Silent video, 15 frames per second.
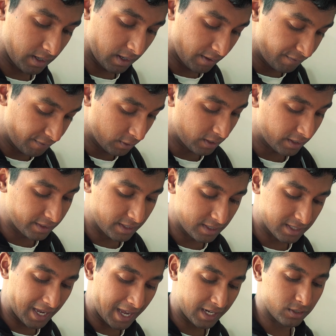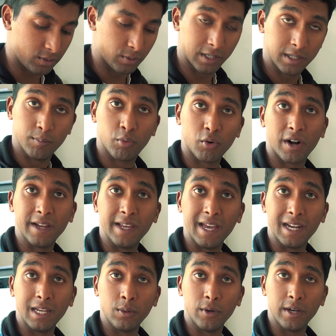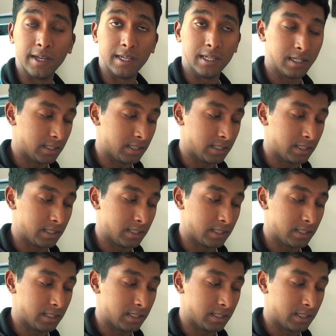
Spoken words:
I feel like these are adequately bright anyway.